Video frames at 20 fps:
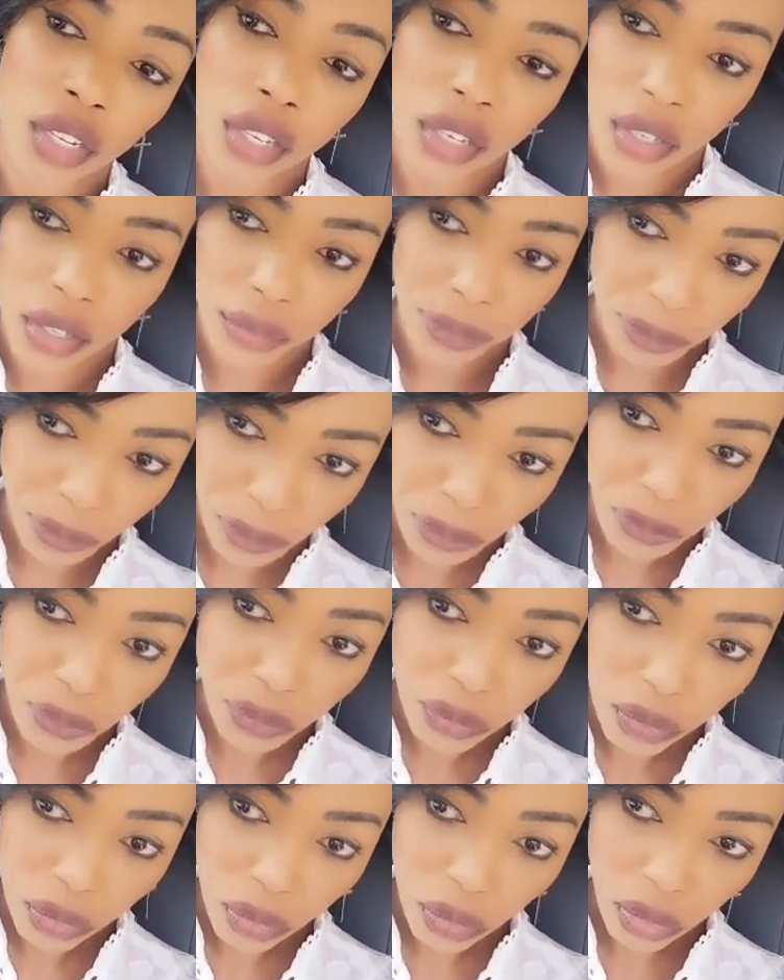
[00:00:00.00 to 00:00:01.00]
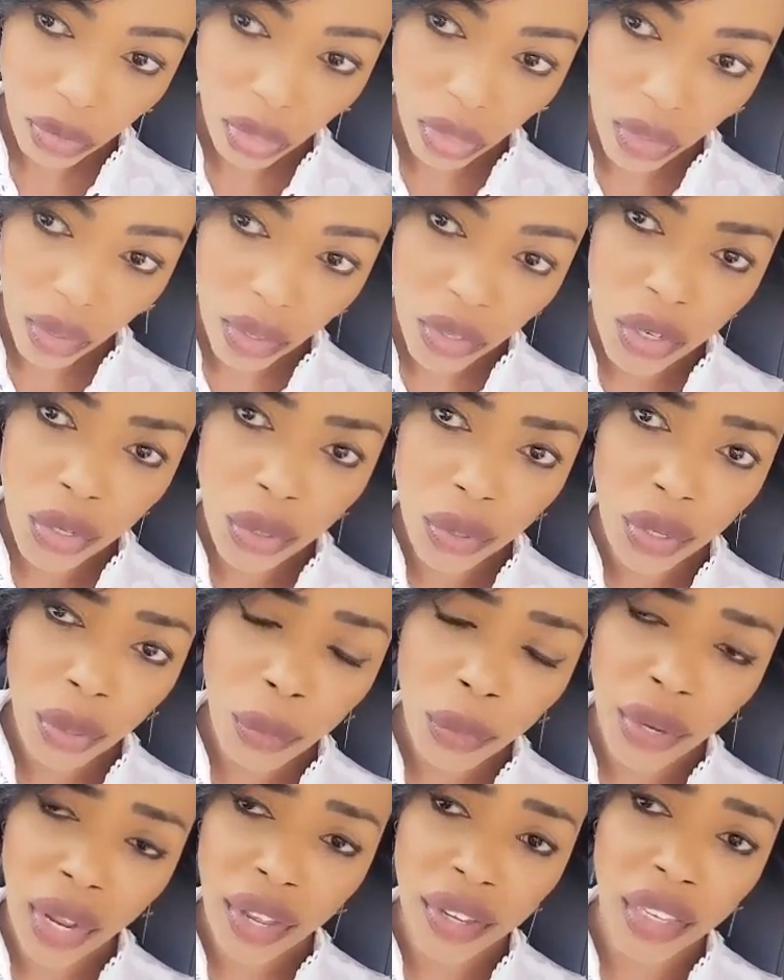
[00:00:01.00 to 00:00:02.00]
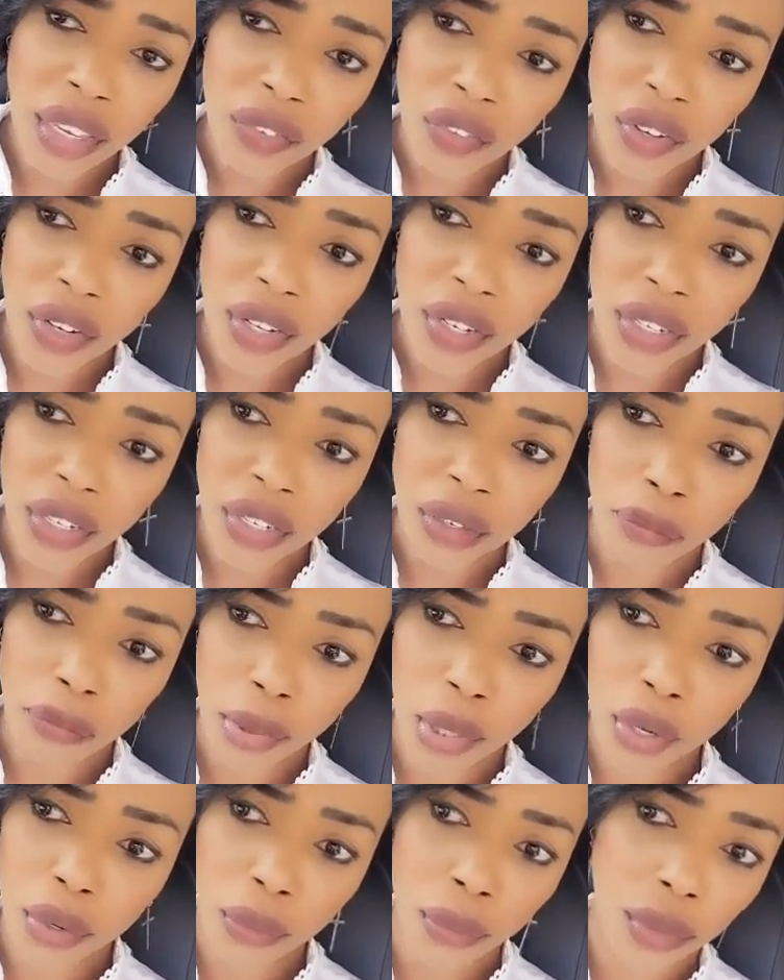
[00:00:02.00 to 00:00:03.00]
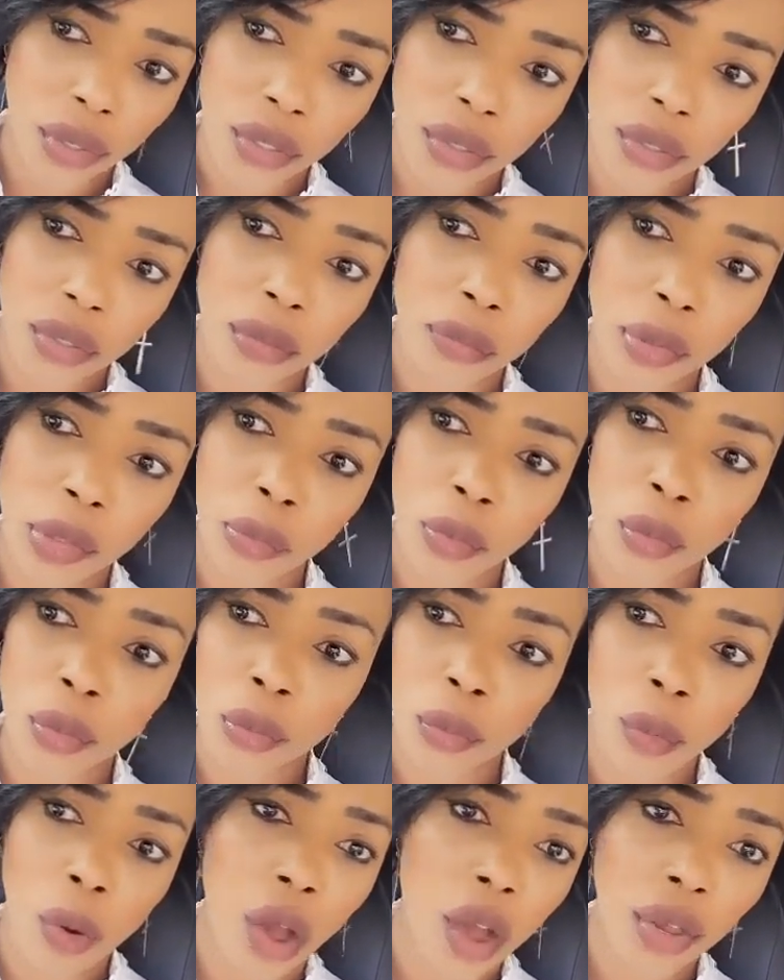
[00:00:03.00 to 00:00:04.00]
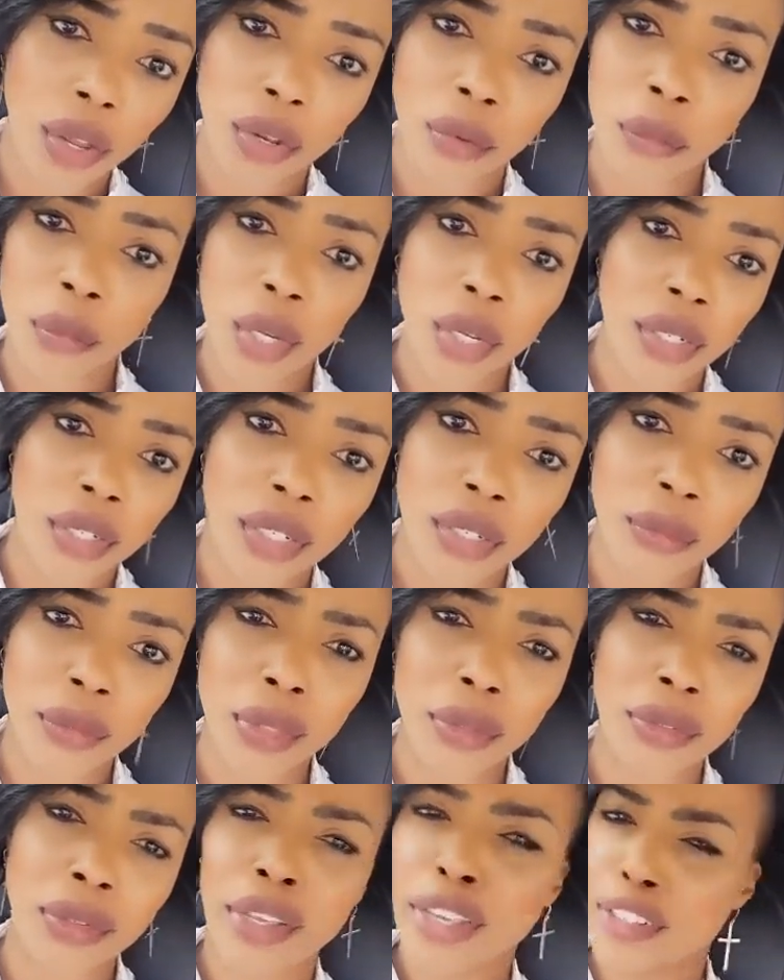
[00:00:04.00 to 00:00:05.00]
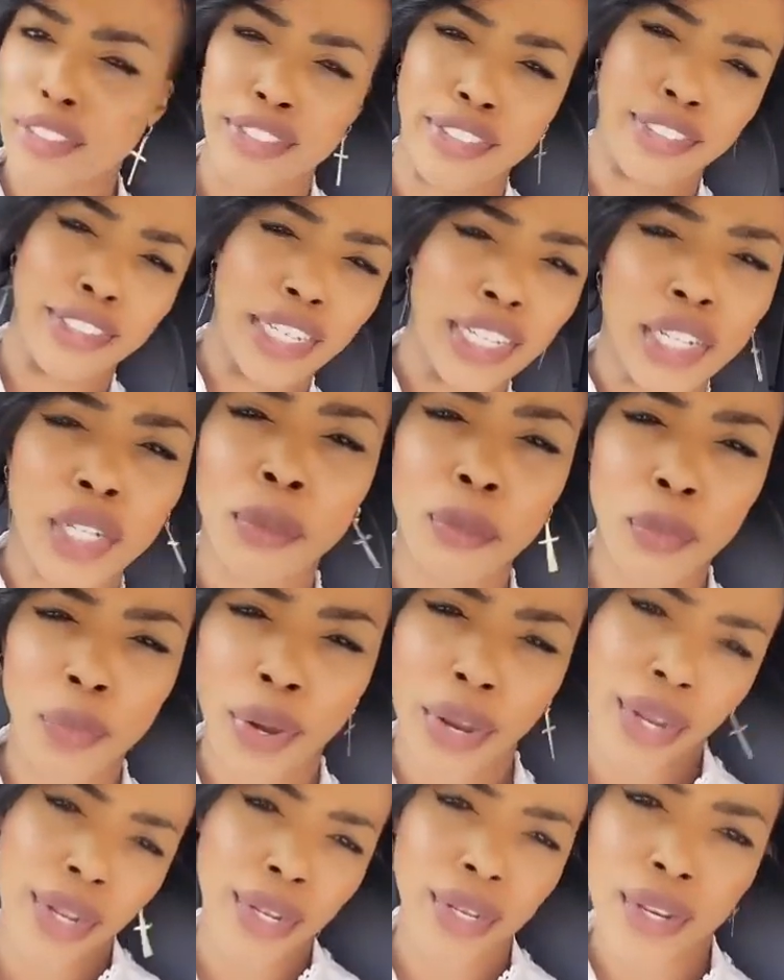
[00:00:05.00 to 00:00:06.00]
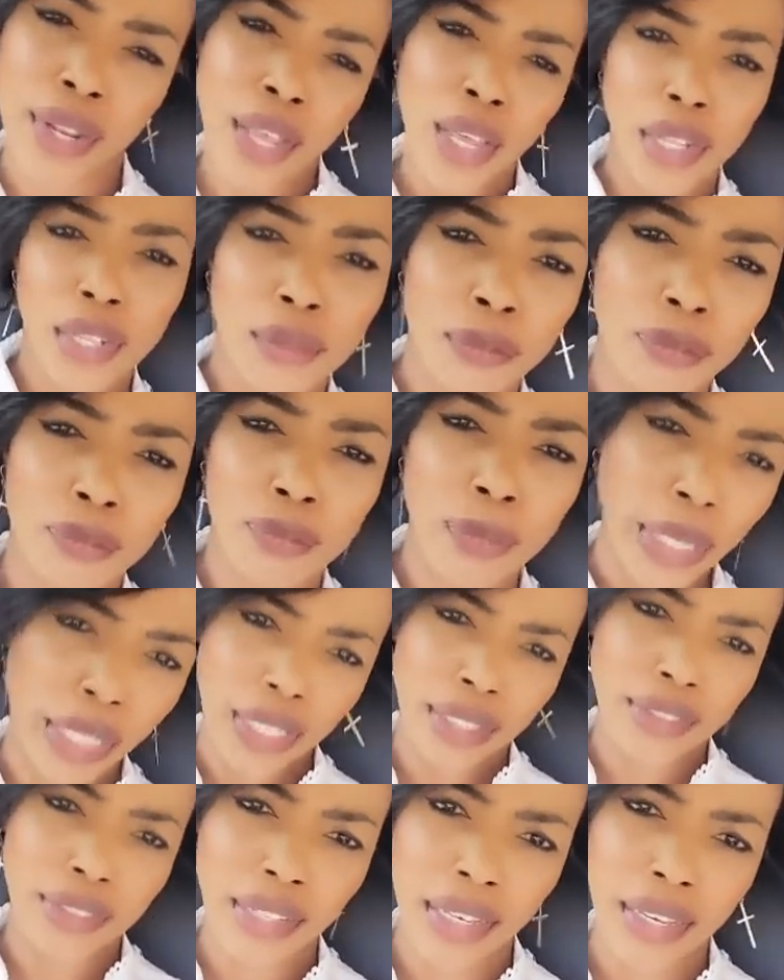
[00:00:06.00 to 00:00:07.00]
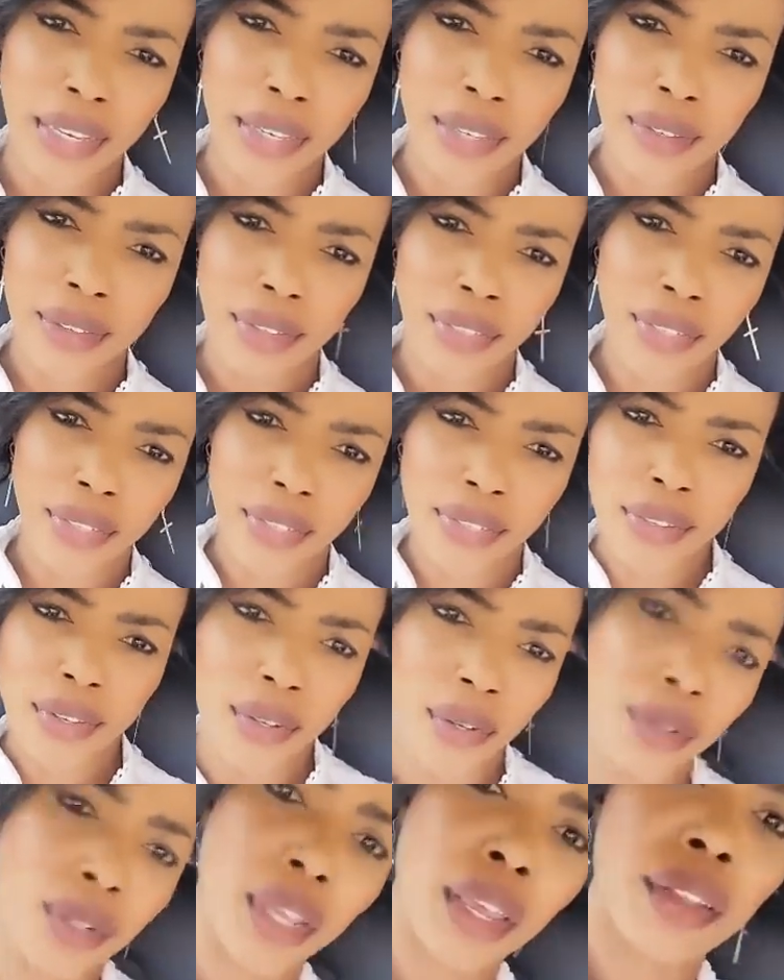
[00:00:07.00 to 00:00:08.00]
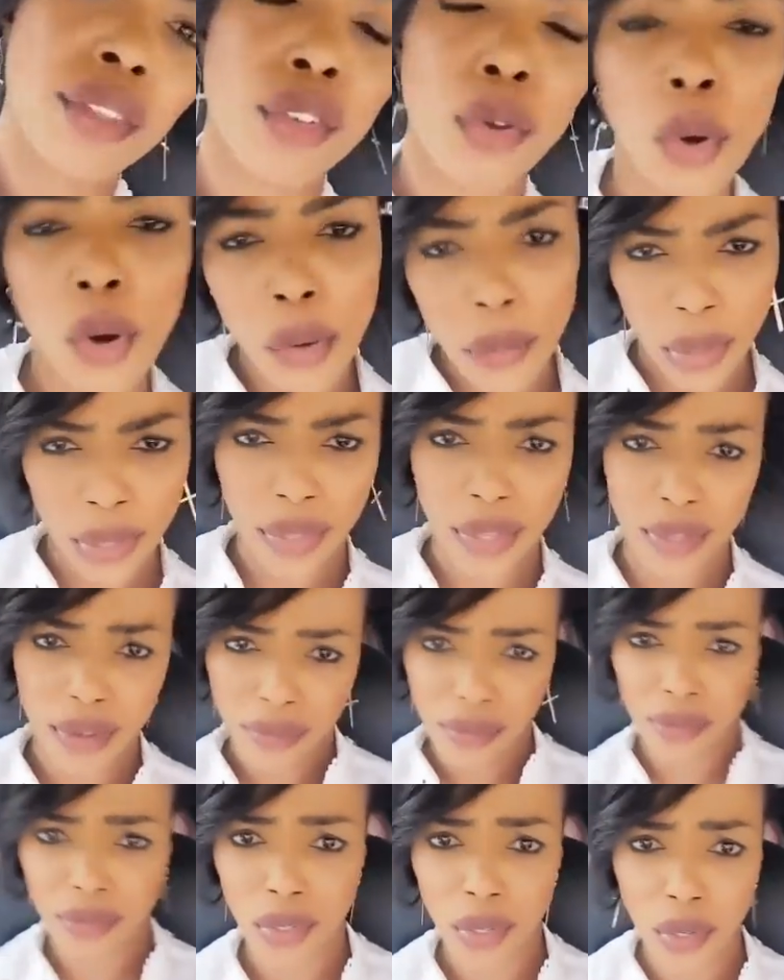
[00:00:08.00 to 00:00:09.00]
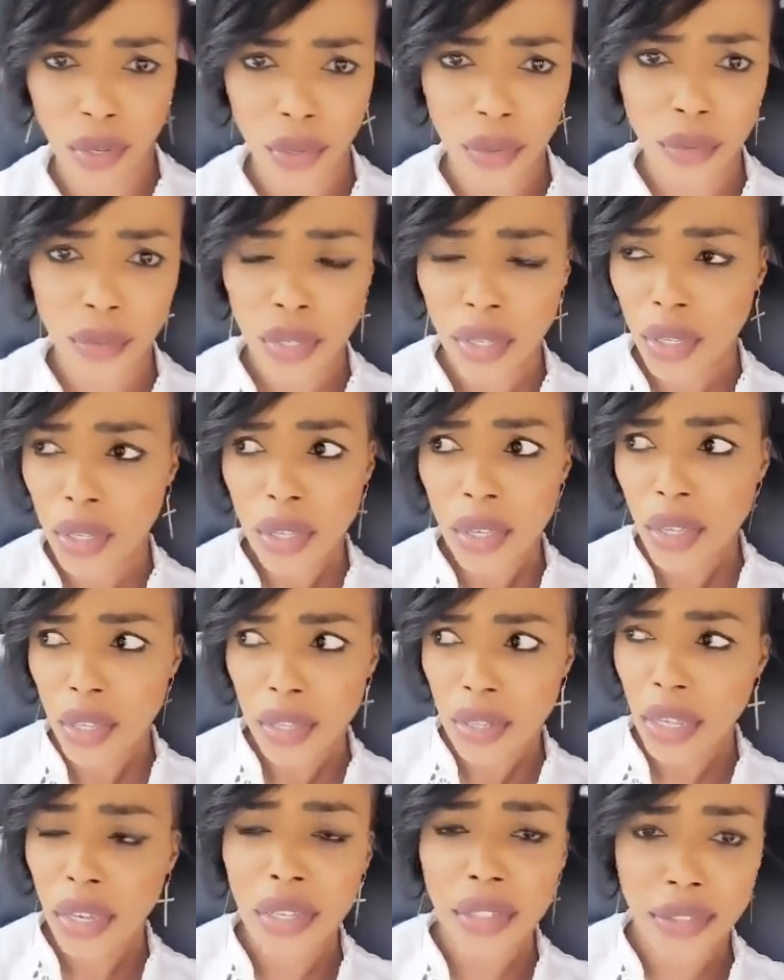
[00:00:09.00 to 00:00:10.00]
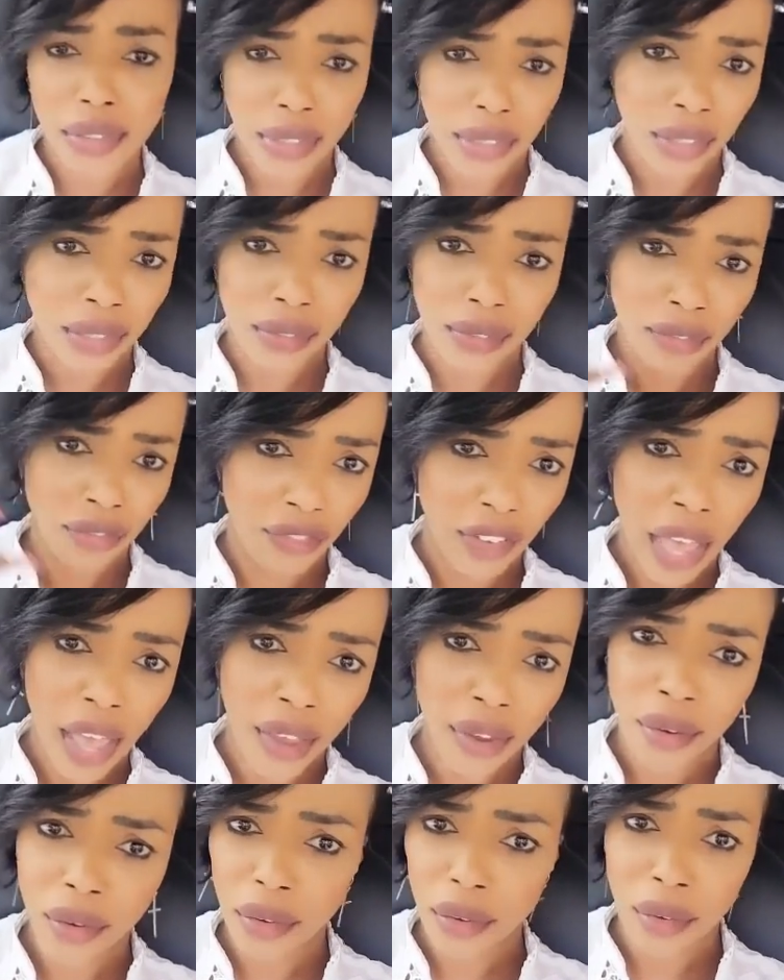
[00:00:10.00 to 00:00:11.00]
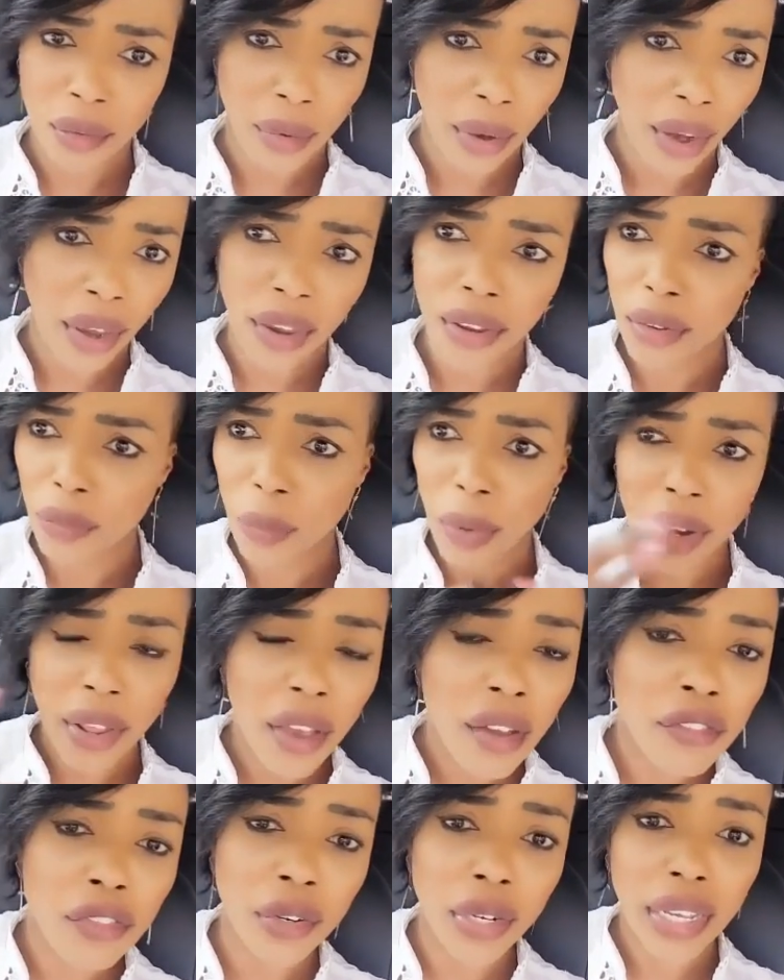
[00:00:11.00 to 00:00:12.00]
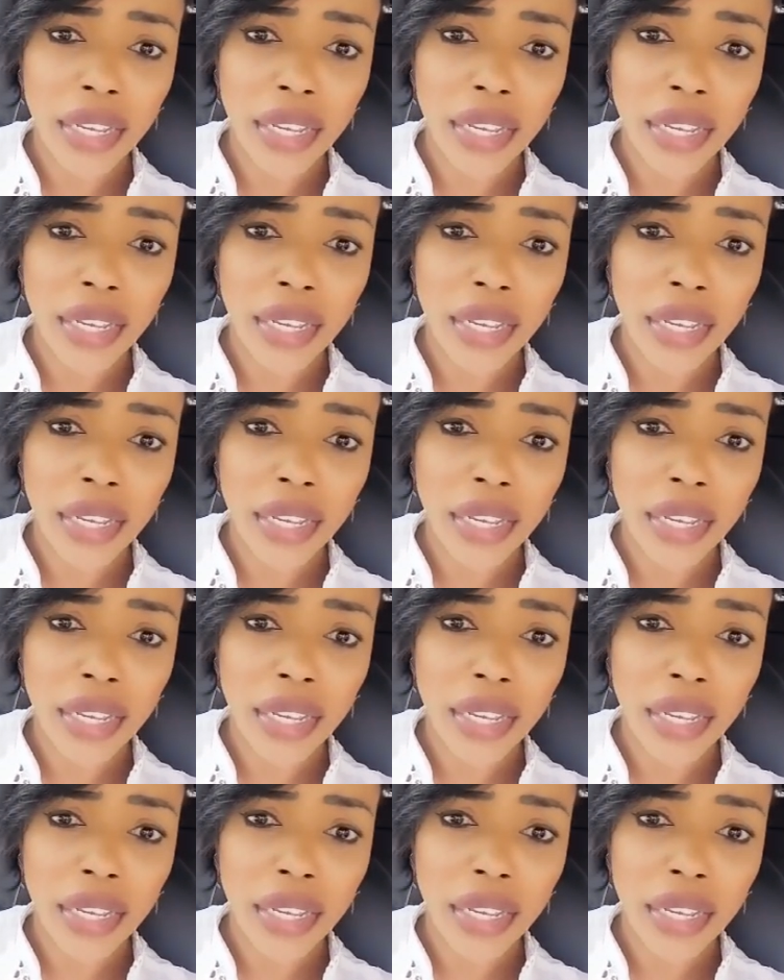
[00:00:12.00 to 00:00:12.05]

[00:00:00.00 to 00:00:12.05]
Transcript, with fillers: any, you know, they were not given any burial, and people were walking among them and celebrating because they, you know, they torment them, you know, they could send fire, rain, whatever.